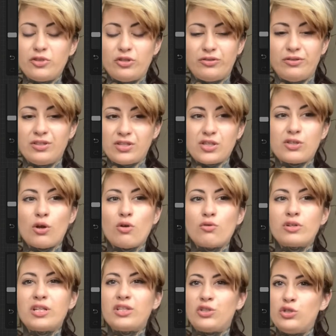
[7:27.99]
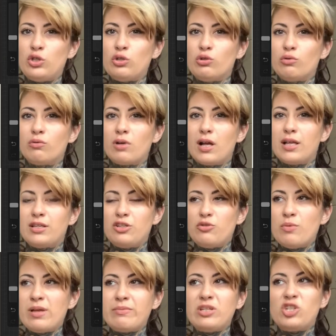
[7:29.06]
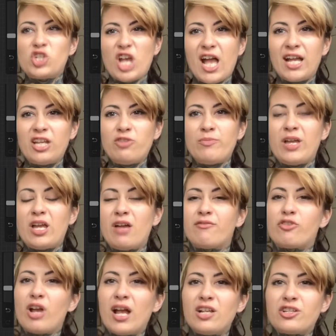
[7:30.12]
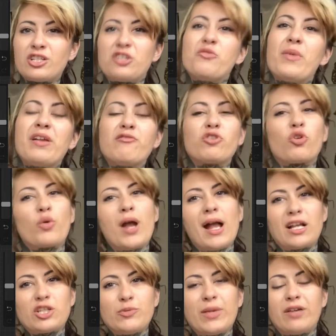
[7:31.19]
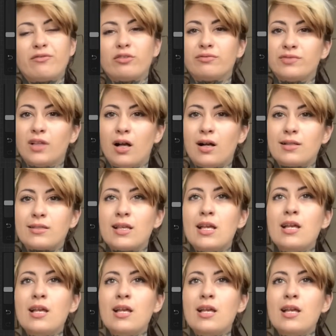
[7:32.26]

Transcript: The stone is you, and you may be jagged, you may have your edges, you may have your cracks, you may have your flaws,